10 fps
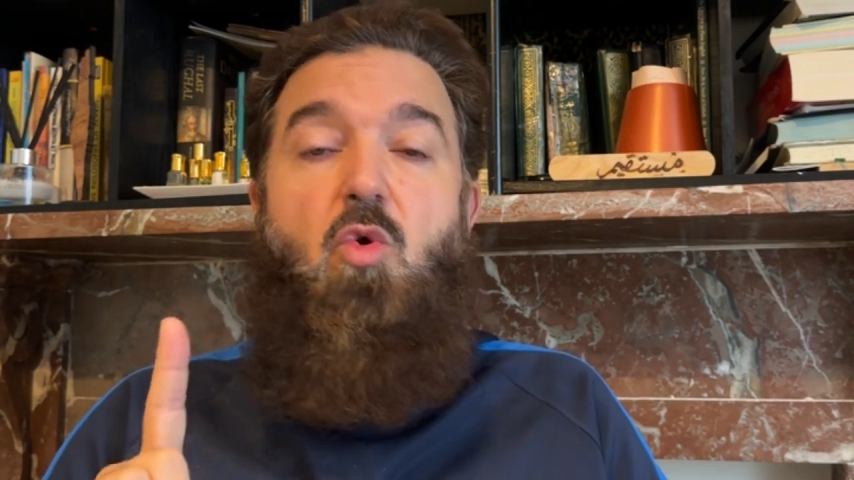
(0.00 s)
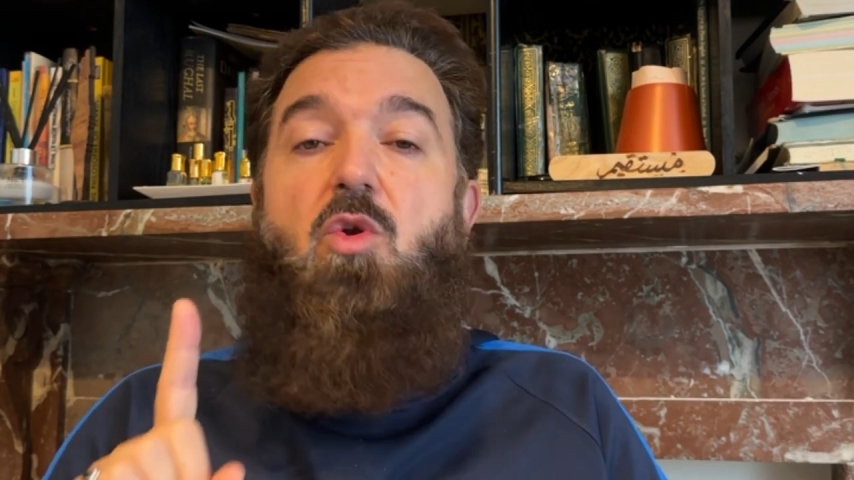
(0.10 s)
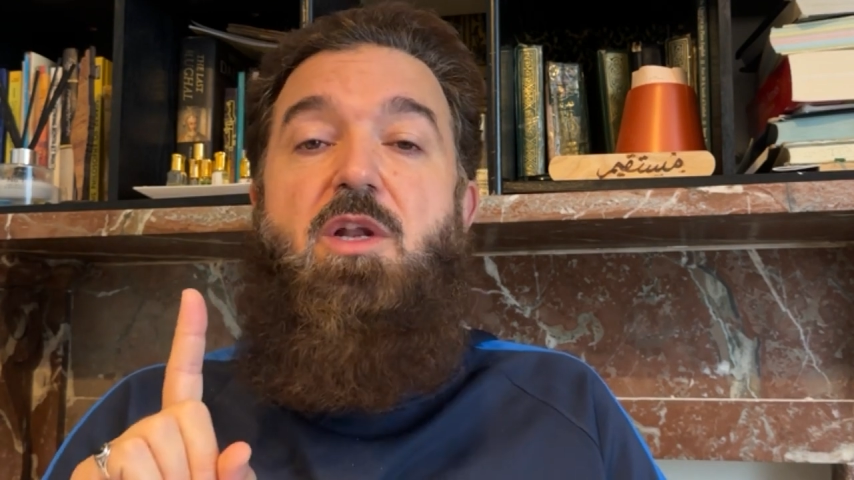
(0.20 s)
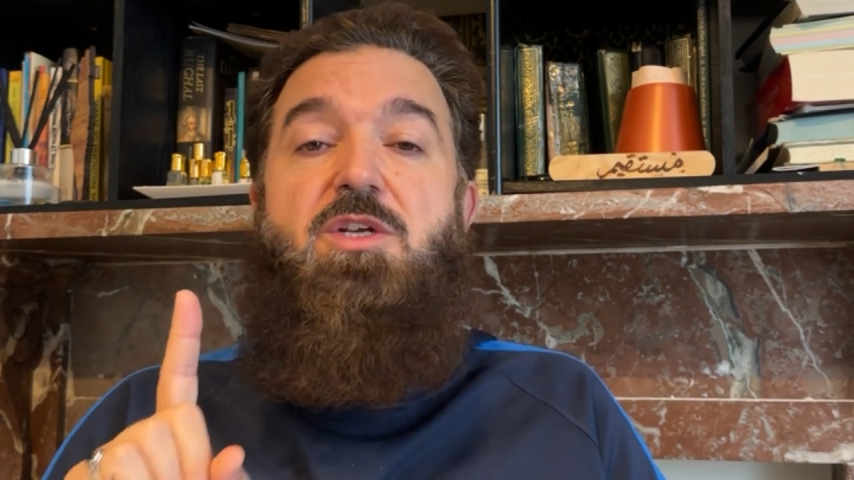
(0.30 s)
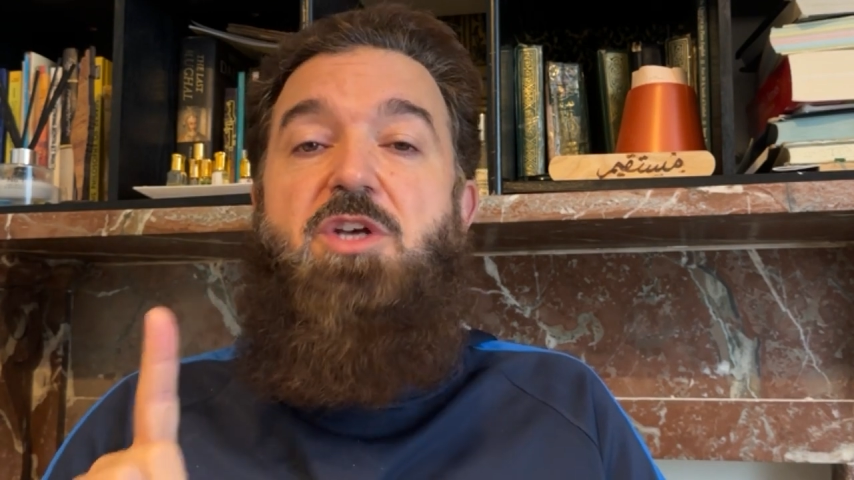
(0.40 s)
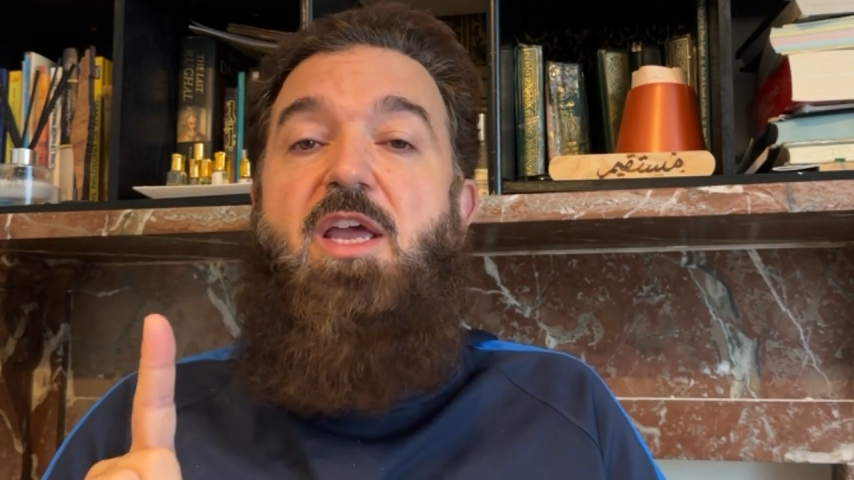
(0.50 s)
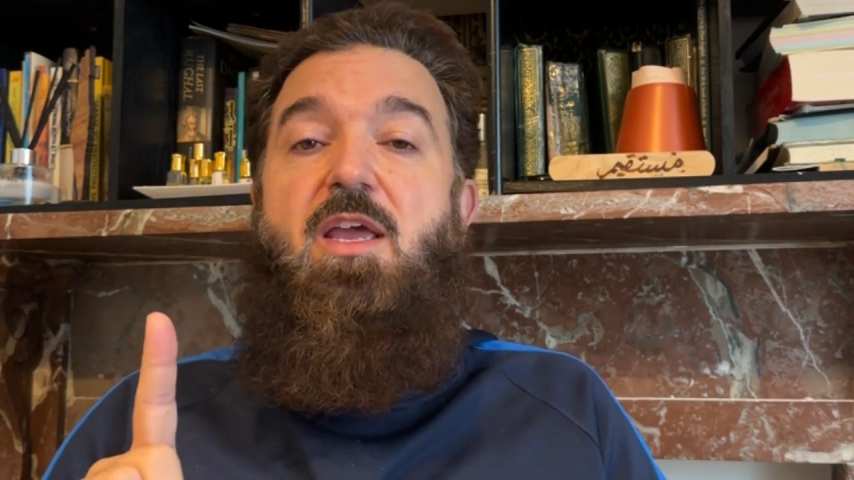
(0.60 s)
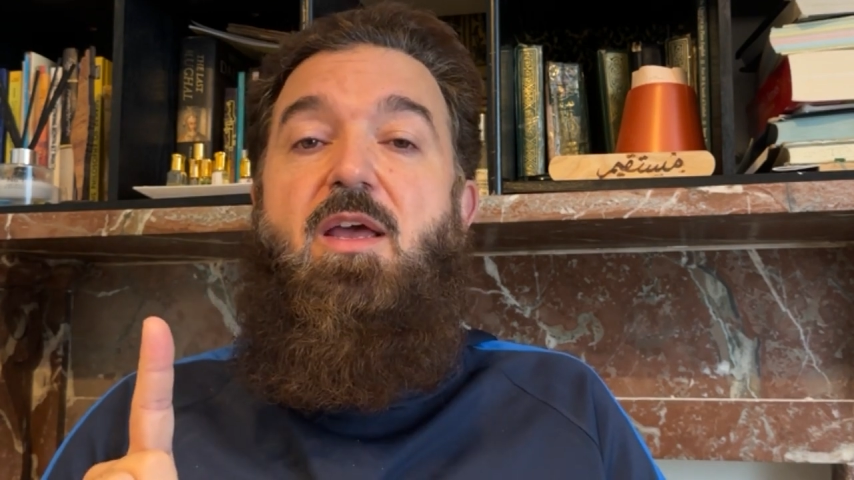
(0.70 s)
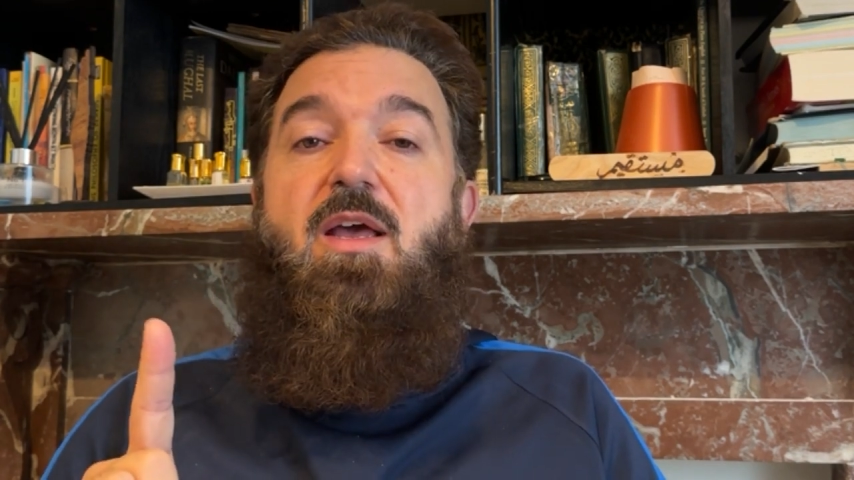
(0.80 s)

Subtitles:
kulli shay'.